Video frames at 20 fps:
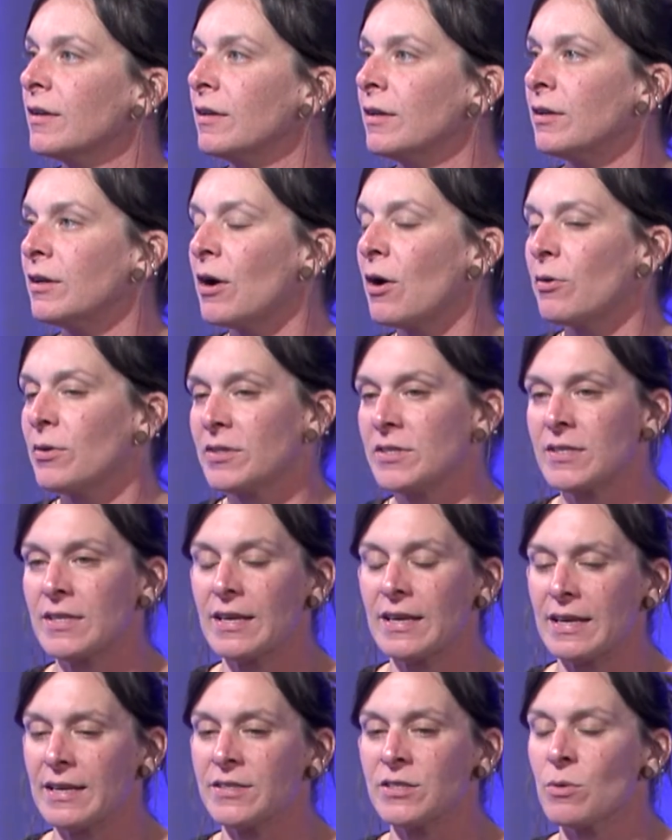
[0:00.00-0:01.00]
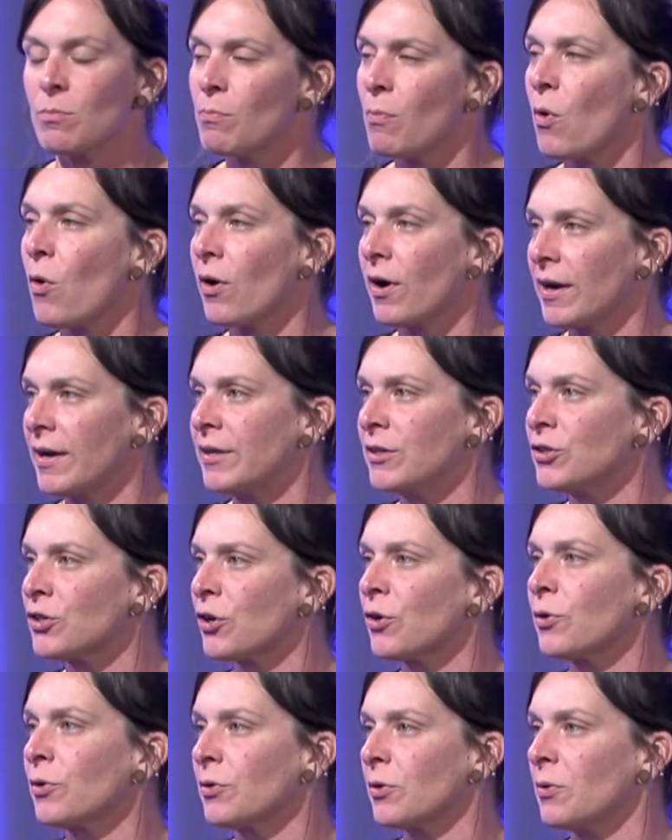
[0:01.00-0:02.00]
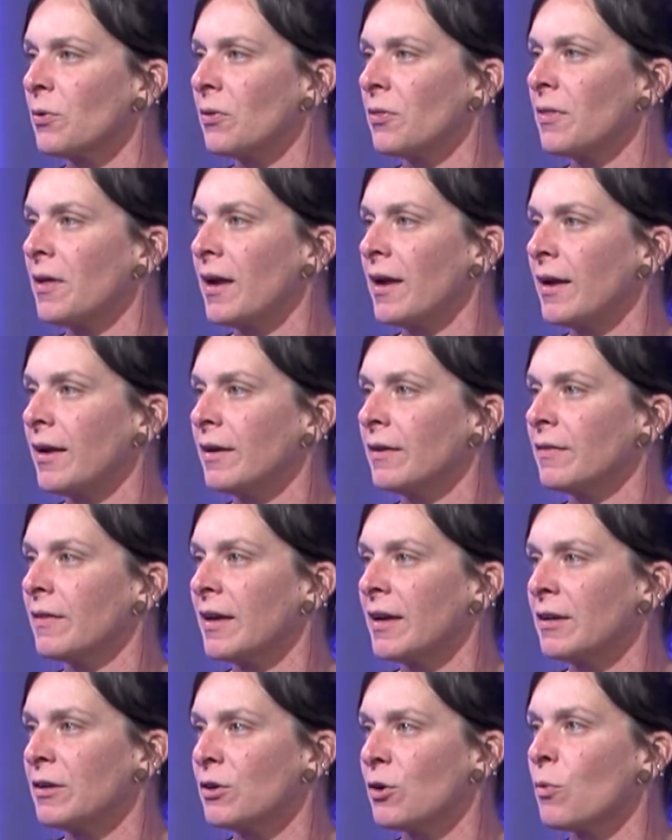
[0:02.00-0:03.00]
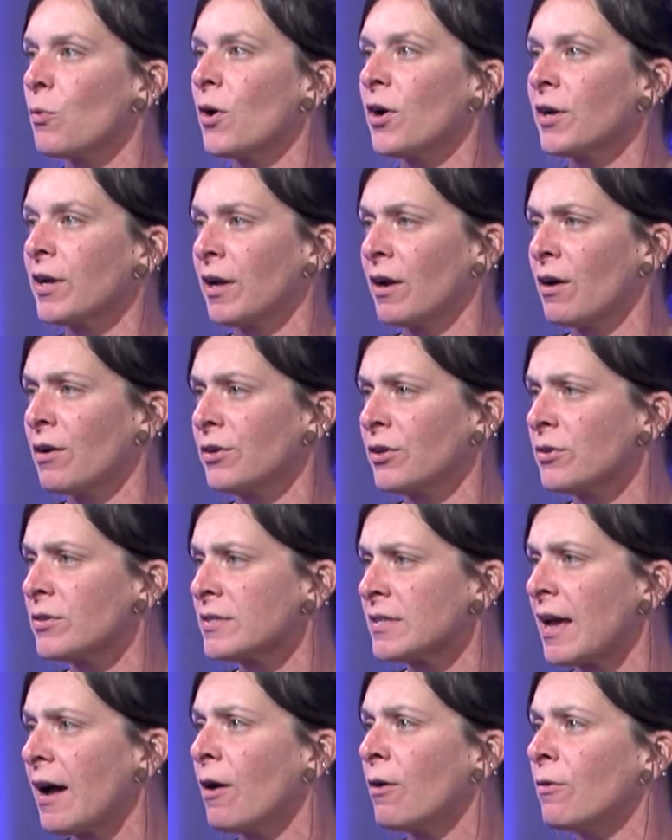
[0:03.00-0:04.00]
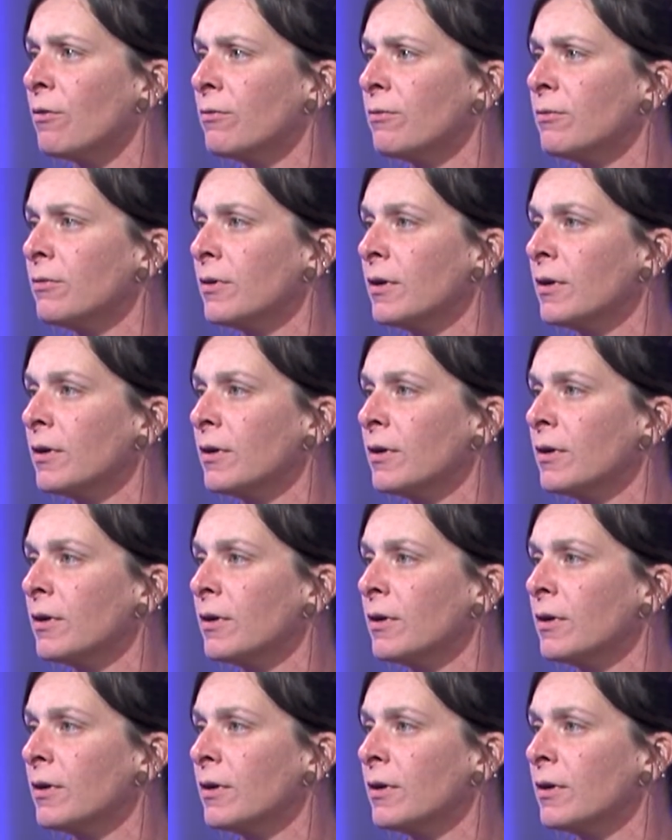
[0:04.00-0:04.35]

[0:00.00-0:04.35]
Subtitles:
It's a more internal thing, like you're working on yourself